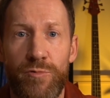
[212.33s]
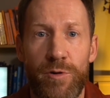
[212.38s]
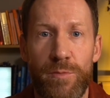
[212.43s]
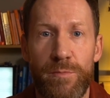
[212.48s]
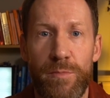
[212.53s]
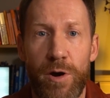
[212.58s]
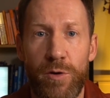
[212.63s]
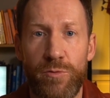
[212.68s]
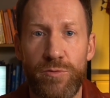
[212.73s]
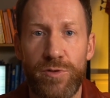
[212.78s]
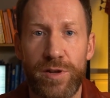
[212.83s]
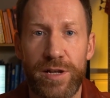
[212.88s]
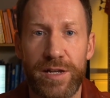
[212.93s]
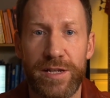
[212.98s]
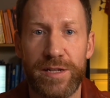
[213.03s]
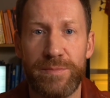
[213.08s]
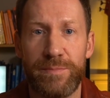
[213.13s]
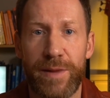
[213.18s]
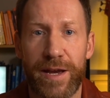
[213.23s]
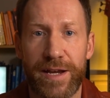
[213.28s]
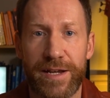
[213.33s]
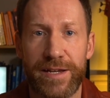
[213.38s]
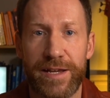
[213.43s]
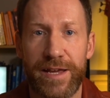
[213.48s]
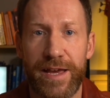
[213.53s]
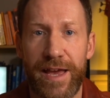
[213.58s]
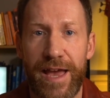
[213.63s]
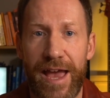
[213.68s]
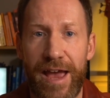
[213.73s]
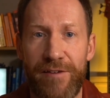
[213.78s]
promote the lead
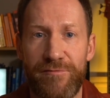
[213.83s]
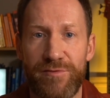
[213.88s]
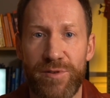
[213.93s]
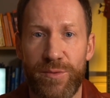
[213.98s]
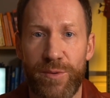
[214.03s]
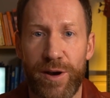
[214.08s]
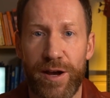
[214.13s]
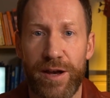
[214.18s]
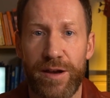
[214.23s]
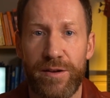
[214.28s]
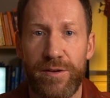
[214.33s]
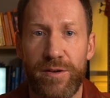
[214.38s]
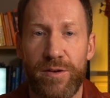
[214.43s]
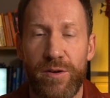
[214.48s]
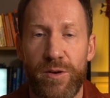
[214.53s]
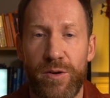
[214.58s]
magnet everywhere.